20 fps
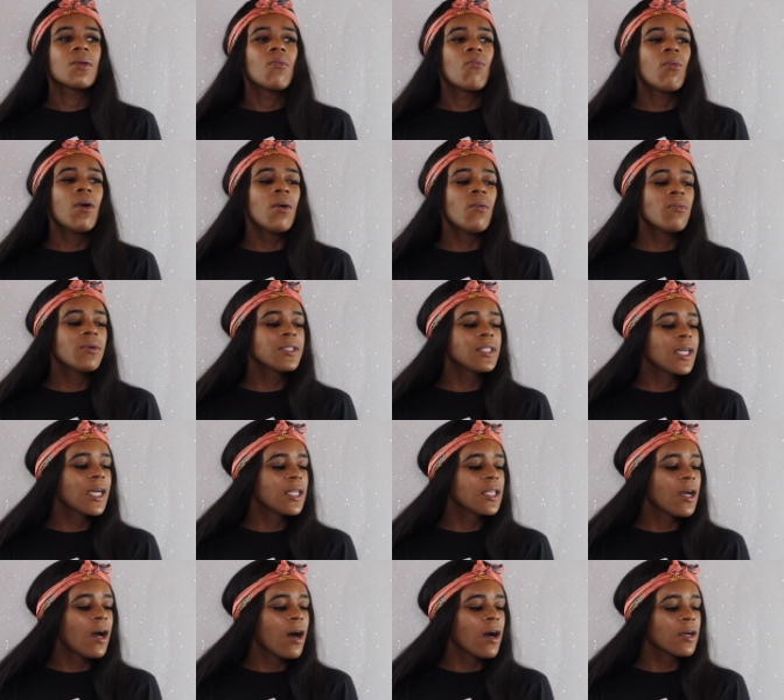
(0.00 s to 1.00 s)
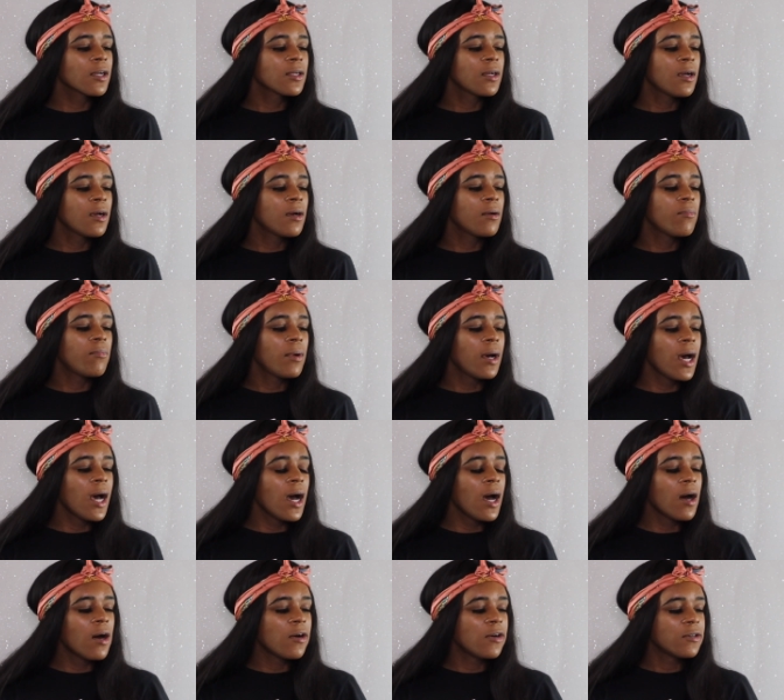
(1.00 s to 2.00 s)
What was I talking
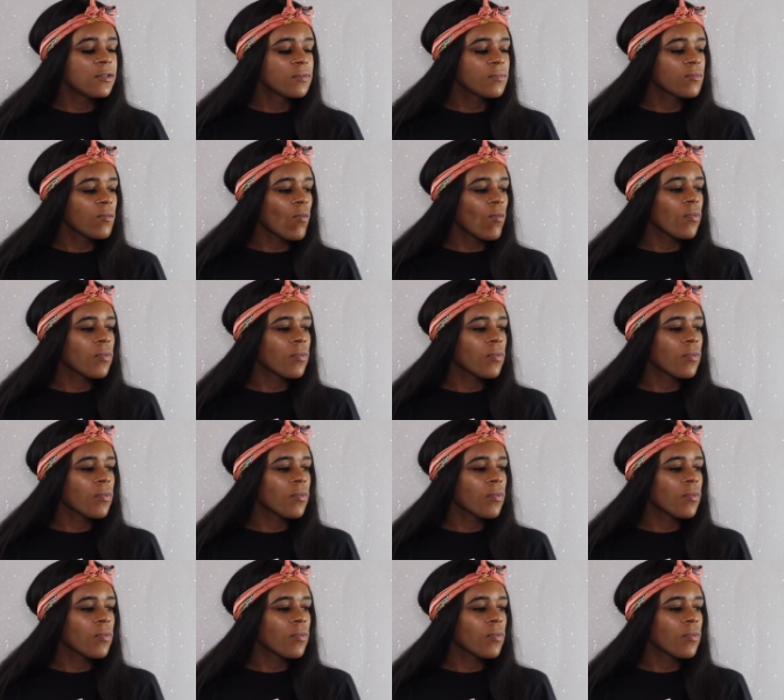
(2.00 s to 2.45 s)
about?